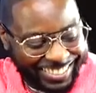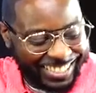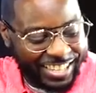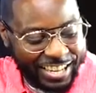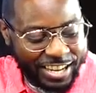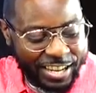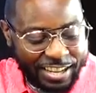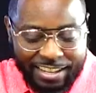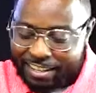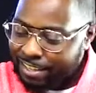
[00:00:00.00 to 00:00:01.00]

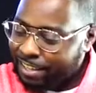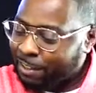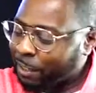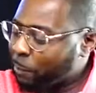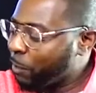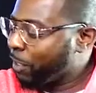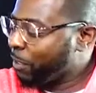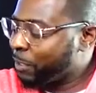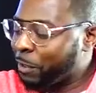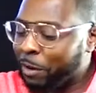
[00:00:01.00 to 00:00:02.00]
I was like, boy,
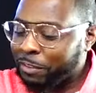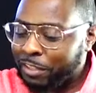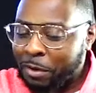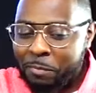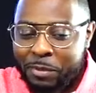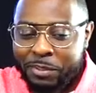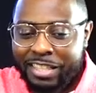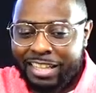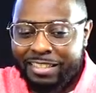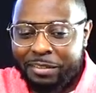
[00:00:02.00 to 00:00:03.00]
don't you try to be with
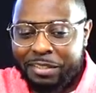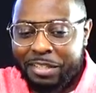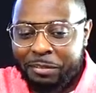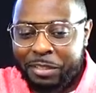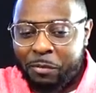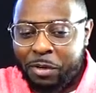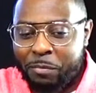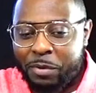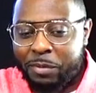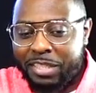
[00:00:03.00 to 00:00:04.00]
like the, you know what I'm saying, want
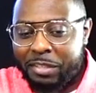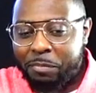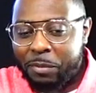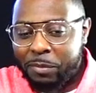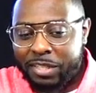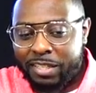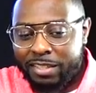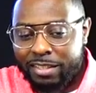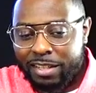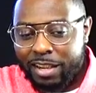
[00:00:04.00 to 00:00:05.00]
to be with these people yet.
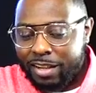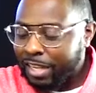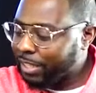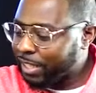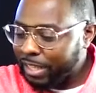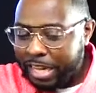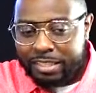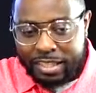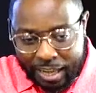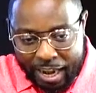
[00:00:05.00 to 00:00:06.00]
Uh, that's the
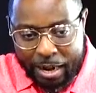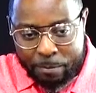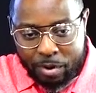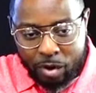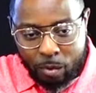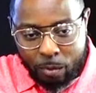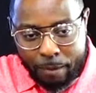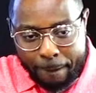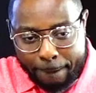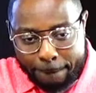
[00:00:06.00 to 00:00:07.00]
that's the game though.
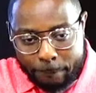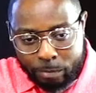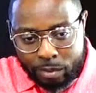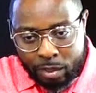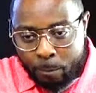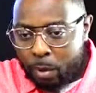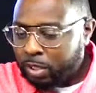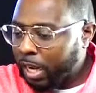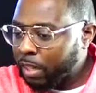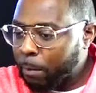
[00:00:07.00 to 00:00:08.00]
Most
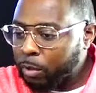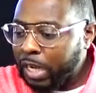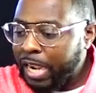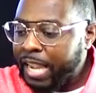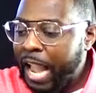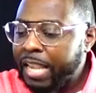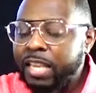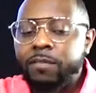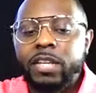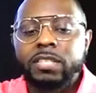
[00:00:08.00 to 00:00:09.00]
I, the most like God
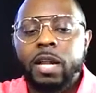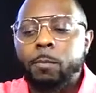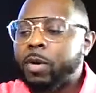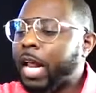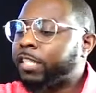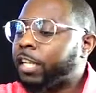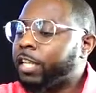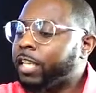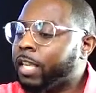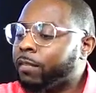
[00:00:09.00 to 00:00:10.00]
give us something. What I tell you,
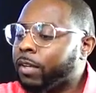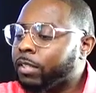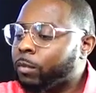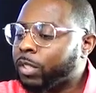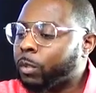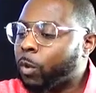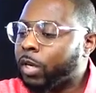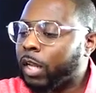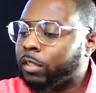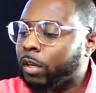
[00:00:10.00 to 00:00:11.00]
He give us. What's the
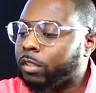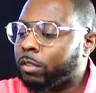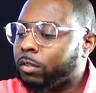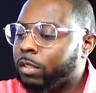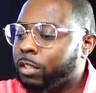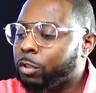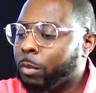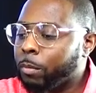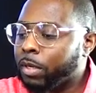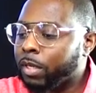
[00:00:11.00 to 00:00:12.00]
word I taught you? You
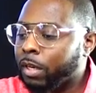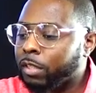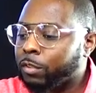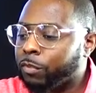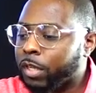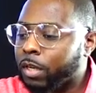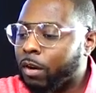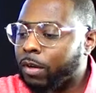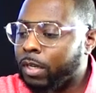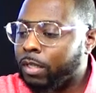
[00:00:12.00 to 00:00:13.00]
remember it, or did you forget
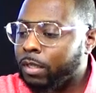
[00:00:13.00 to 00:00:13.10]
already?